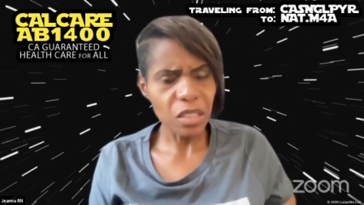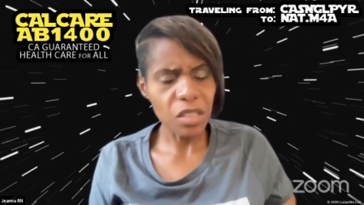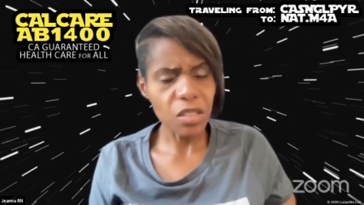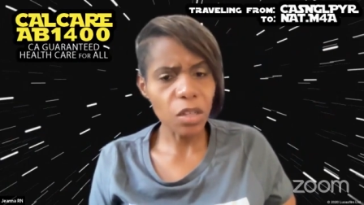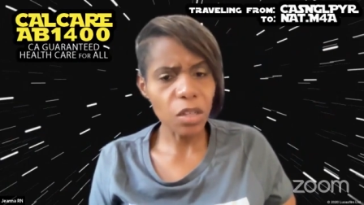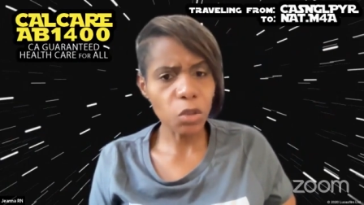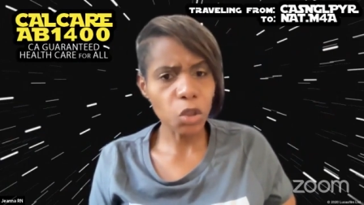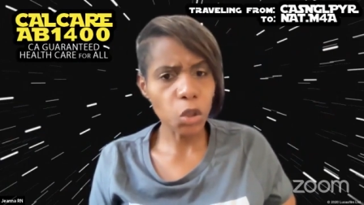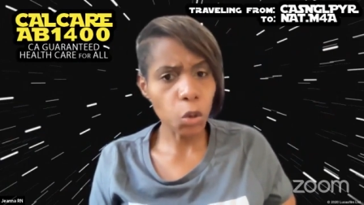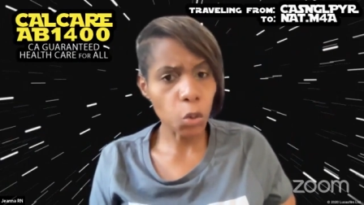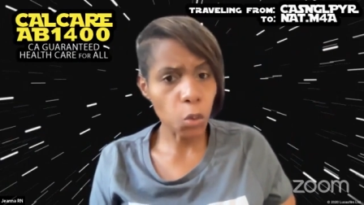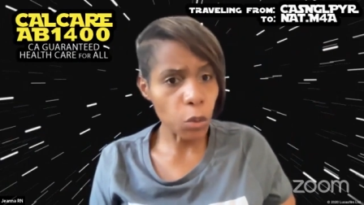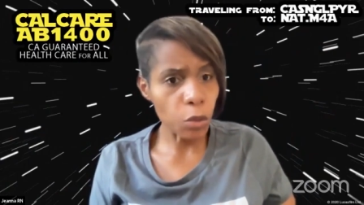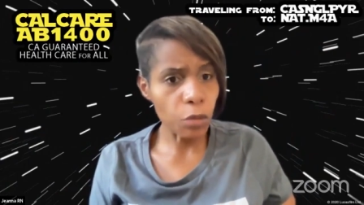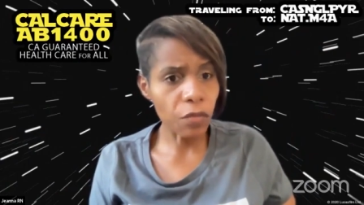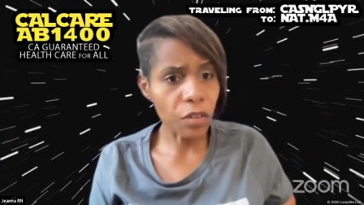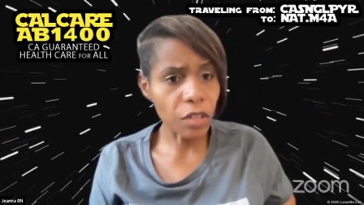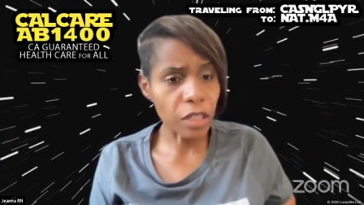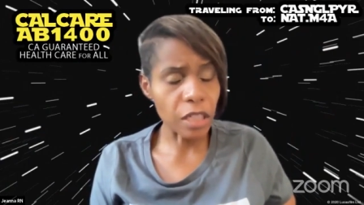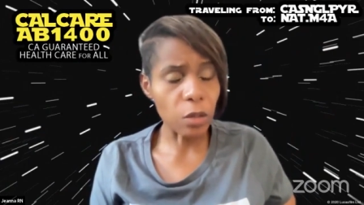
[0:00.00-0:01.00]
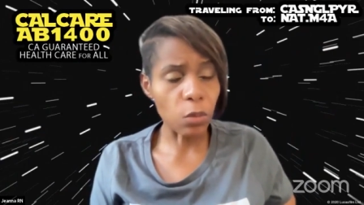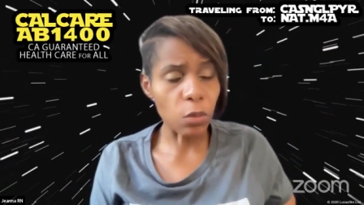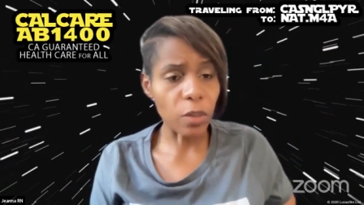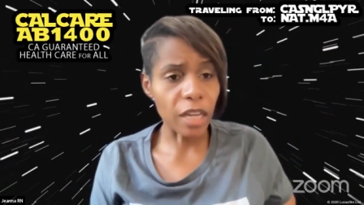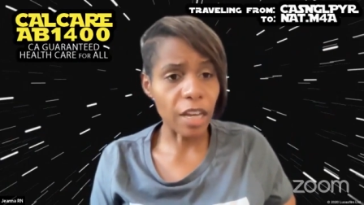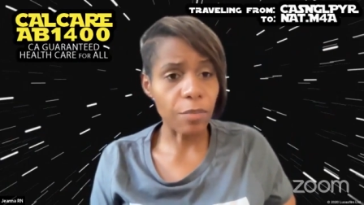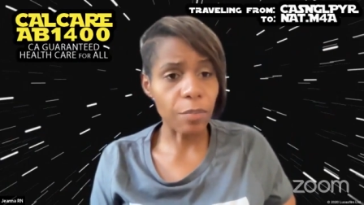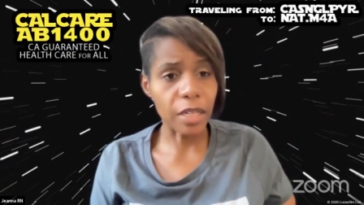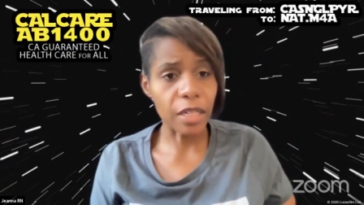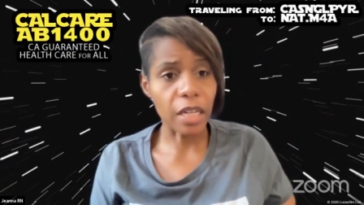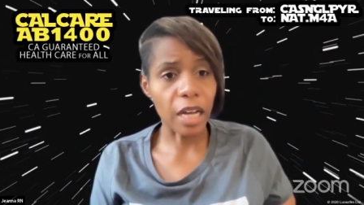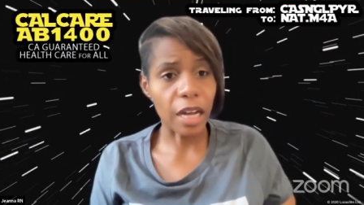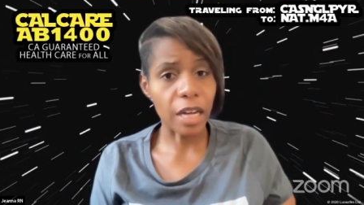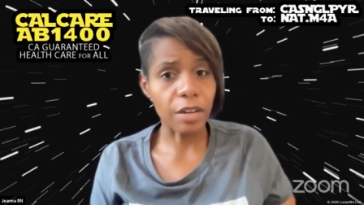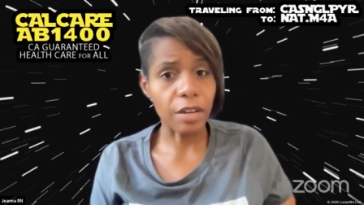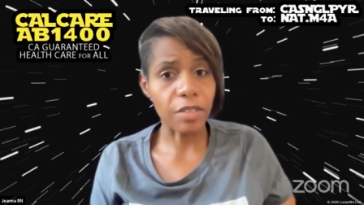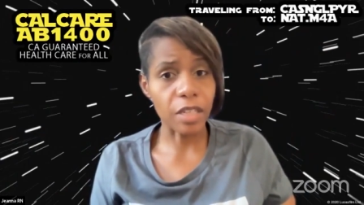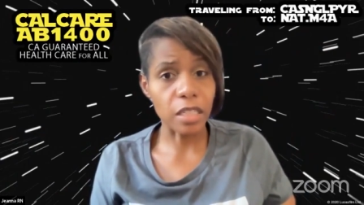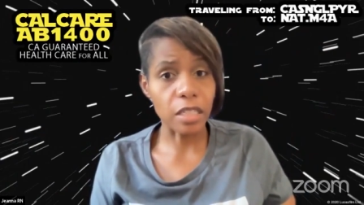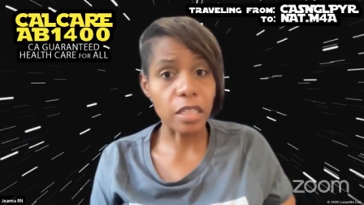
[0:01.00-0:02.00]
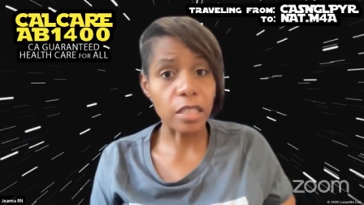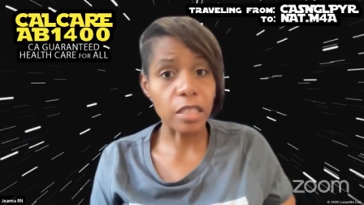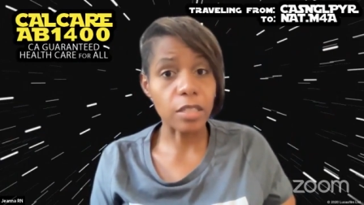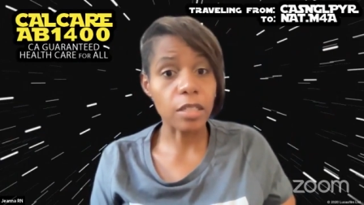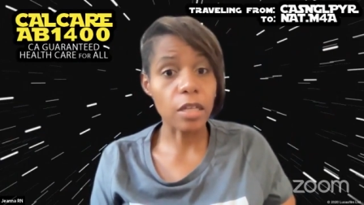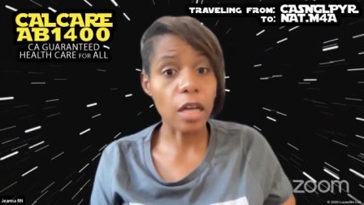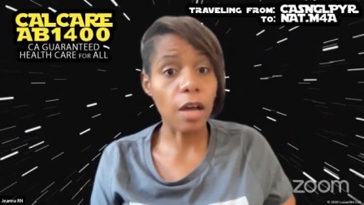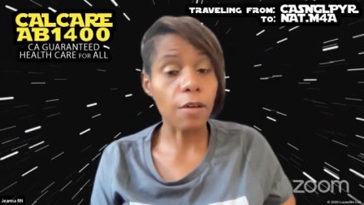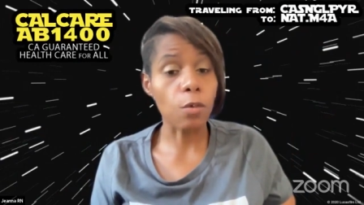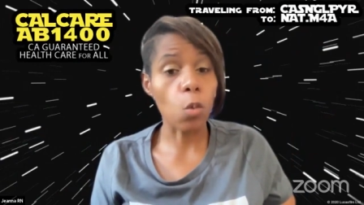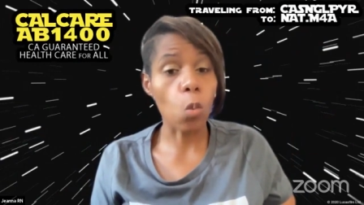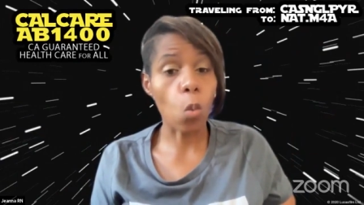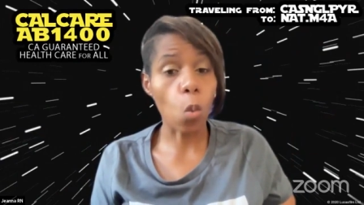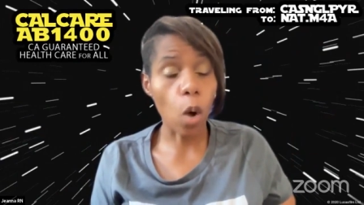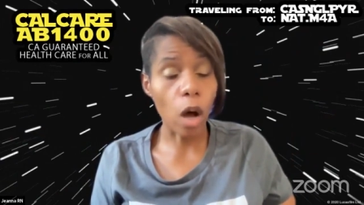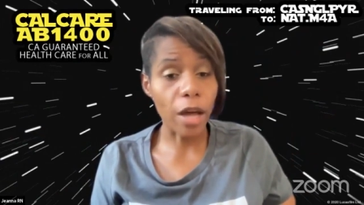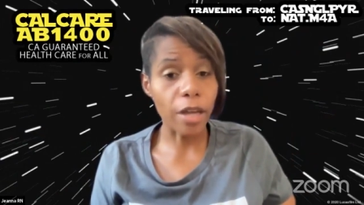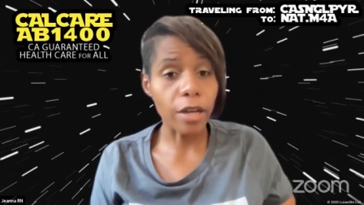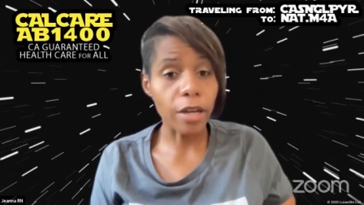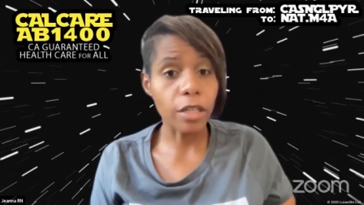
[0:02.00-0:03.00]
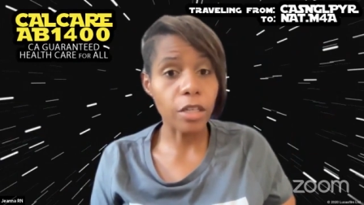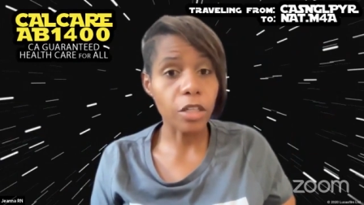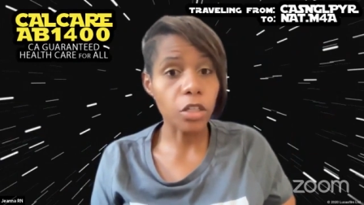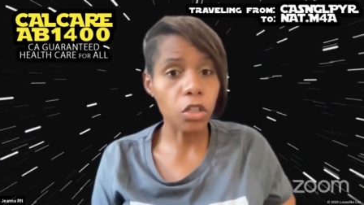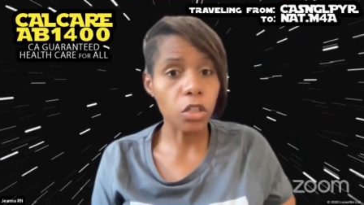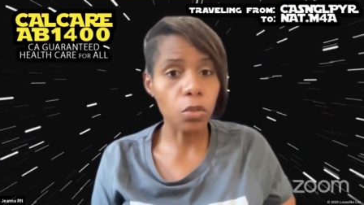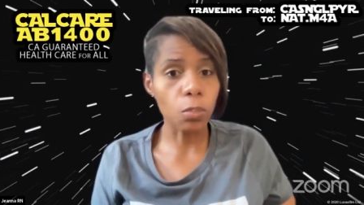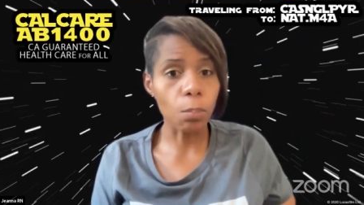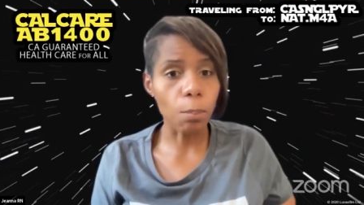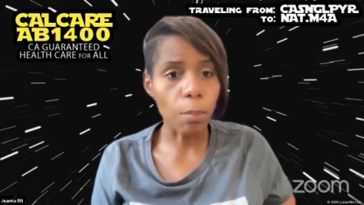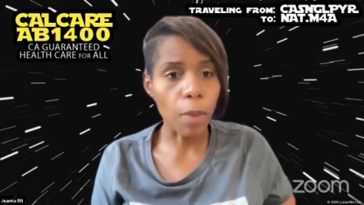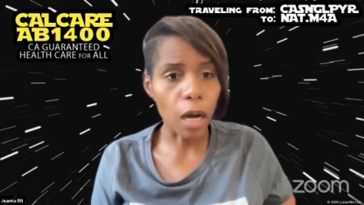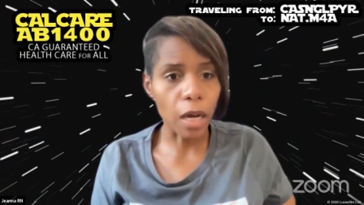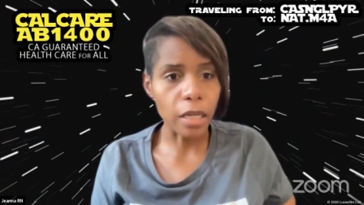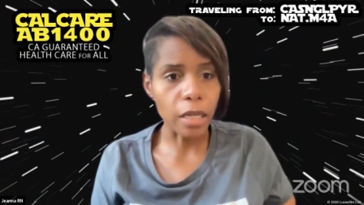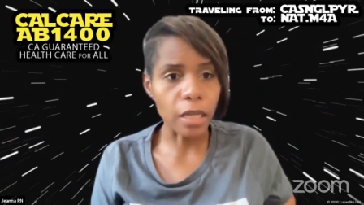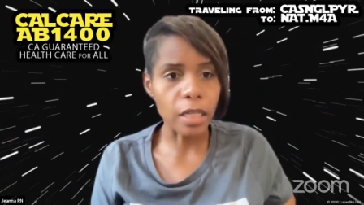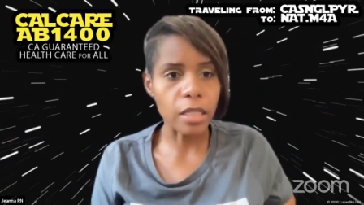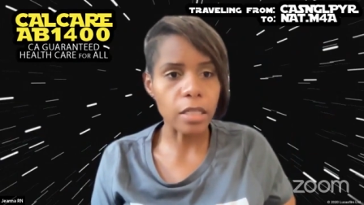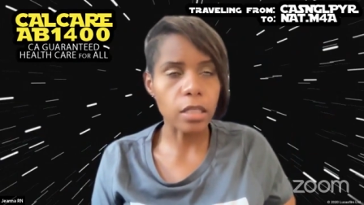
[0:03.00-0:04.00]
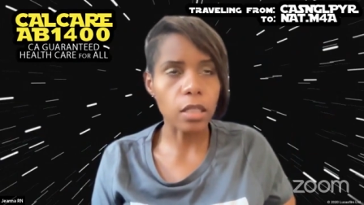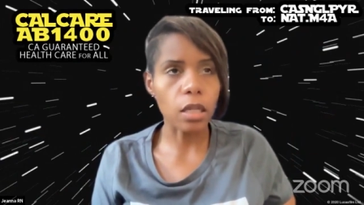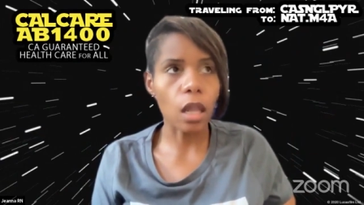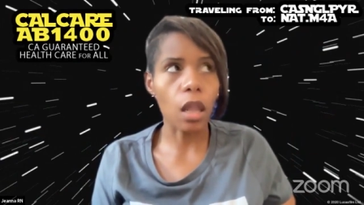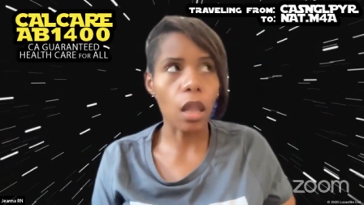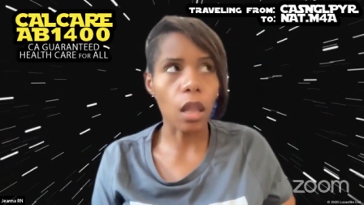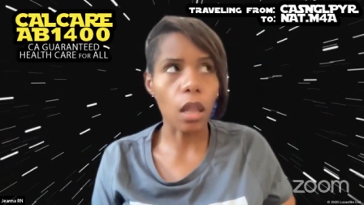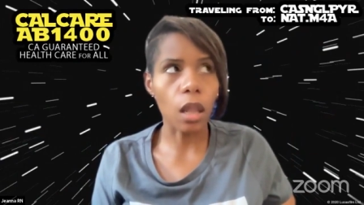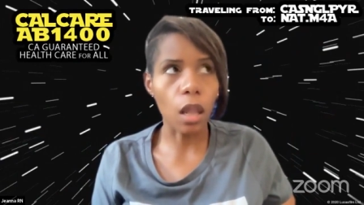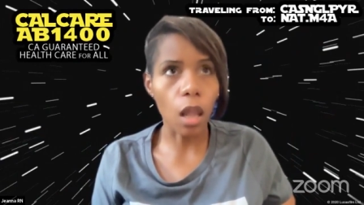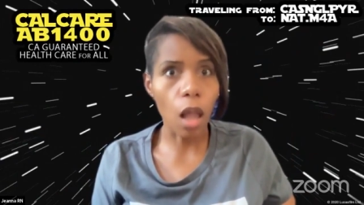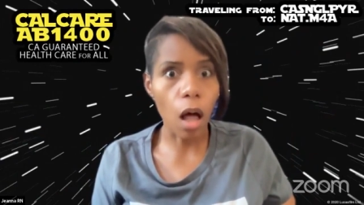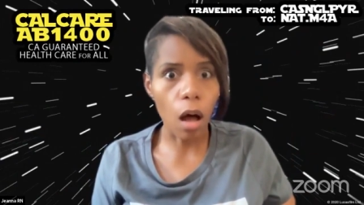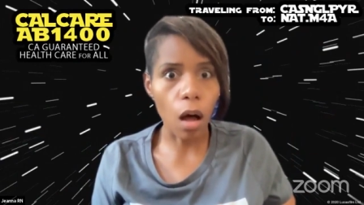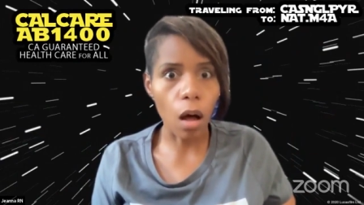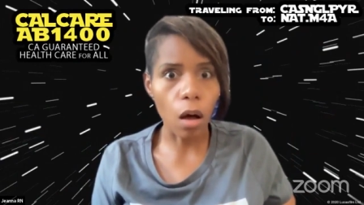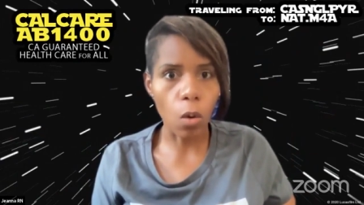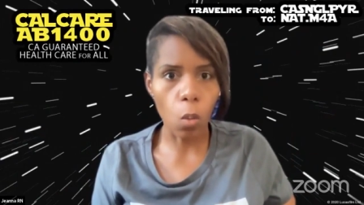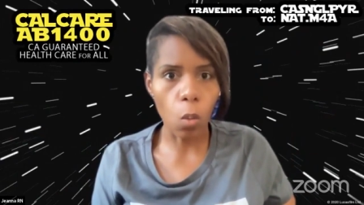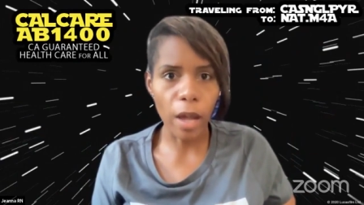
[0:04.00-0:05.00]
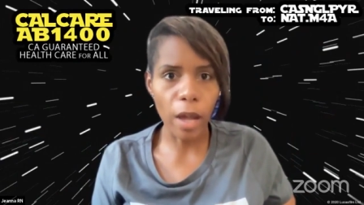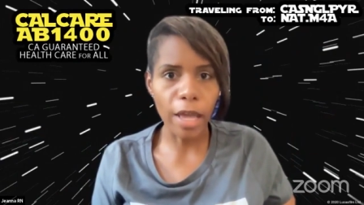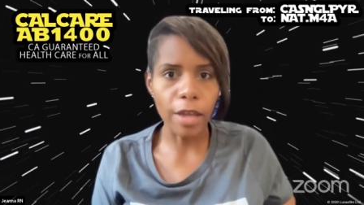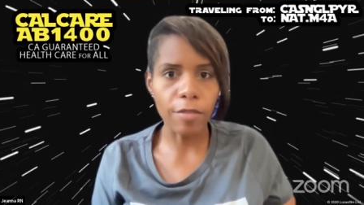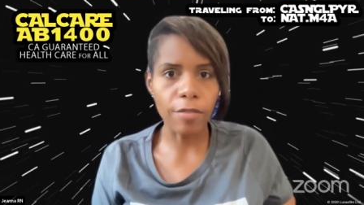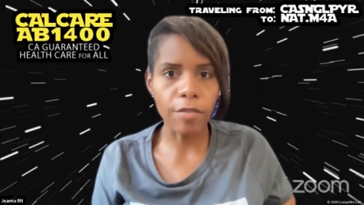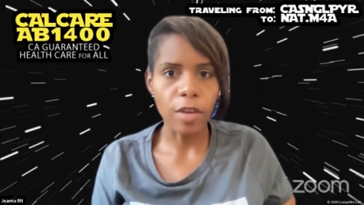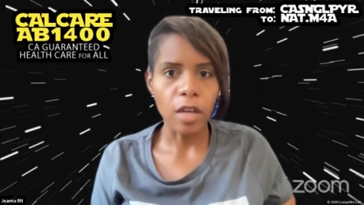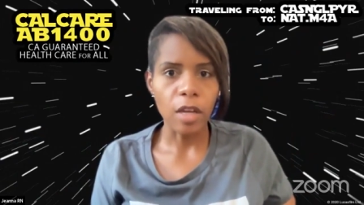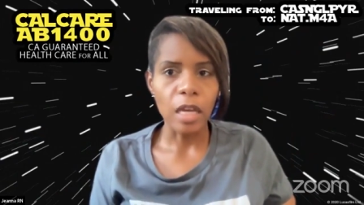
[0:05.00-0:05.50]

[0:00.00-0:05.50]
So truthfully, we have been kind of in this one humongous long wave.